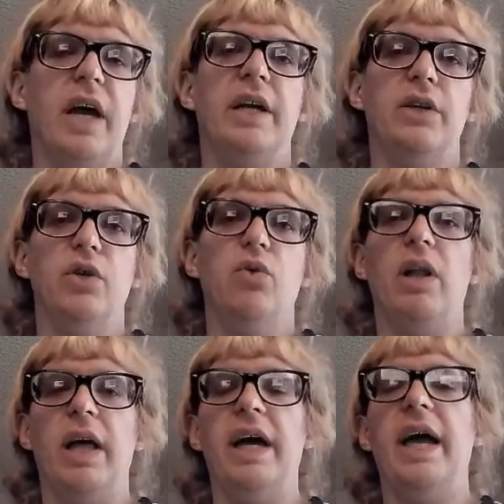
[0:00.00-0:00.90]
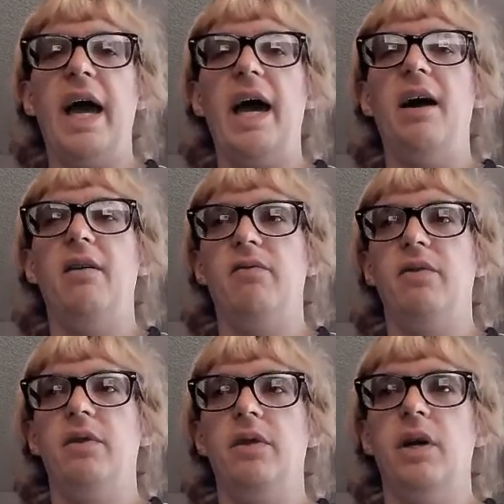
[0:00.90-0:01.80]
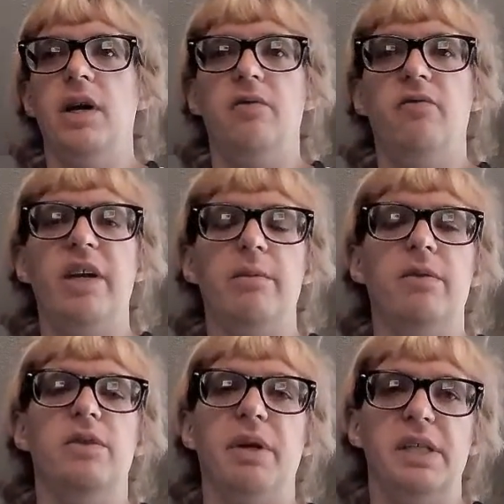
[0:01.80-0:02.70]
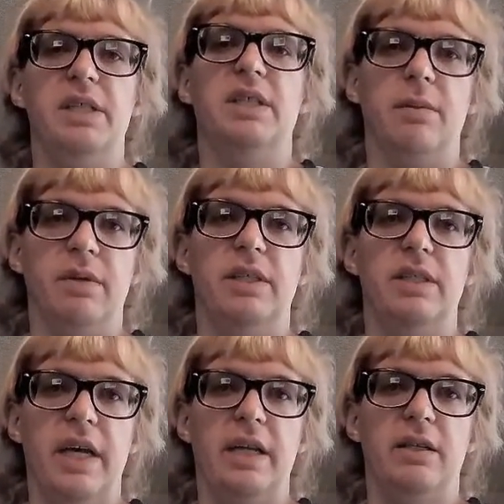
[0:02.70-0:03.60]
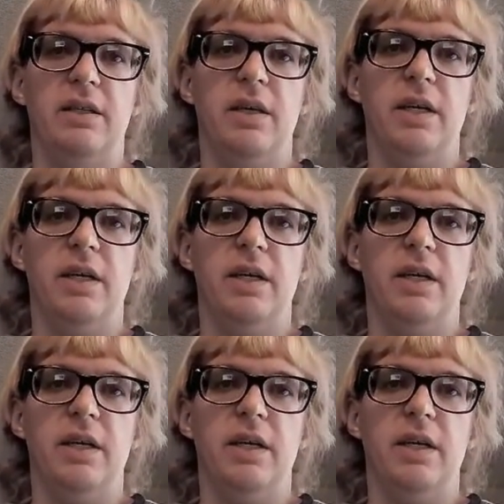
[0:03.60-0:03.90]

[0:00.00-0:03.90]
I can do while I have freedom of speech to some extent,